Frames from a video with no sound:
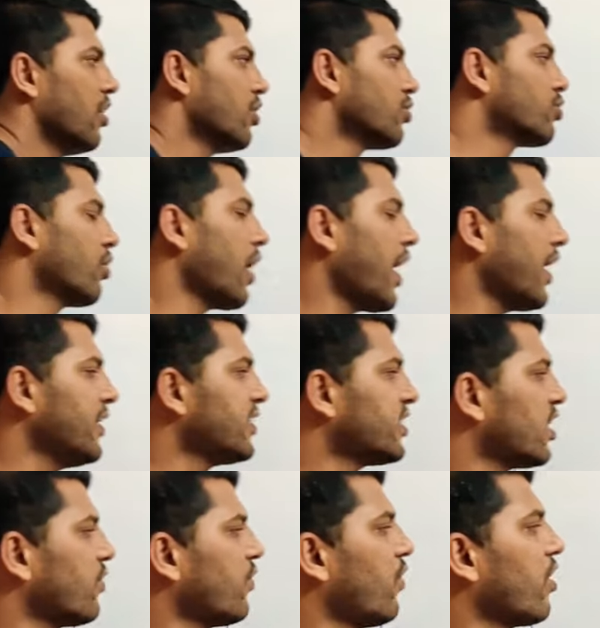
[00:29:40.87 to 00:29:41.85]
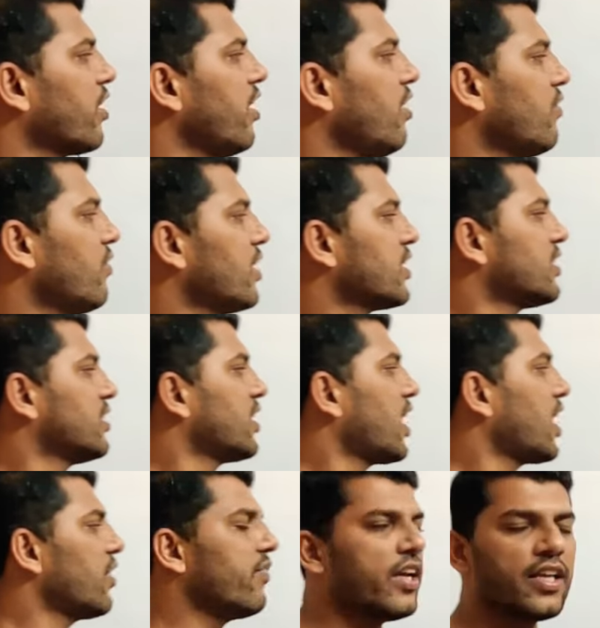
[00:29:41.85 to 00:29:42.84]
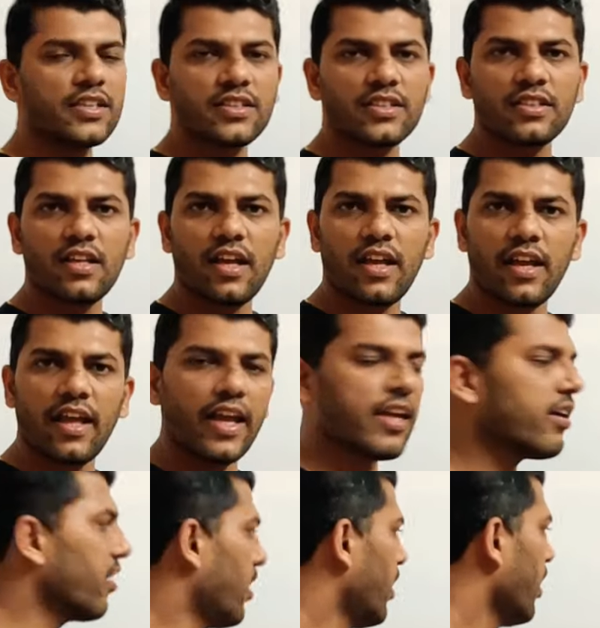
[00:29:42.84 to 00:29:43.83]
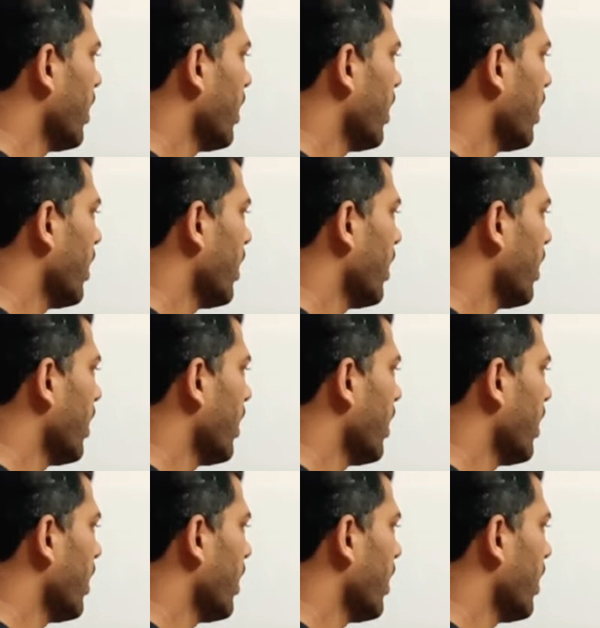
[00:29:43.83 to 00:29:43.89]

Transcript: So answer for A inverse is always an angle.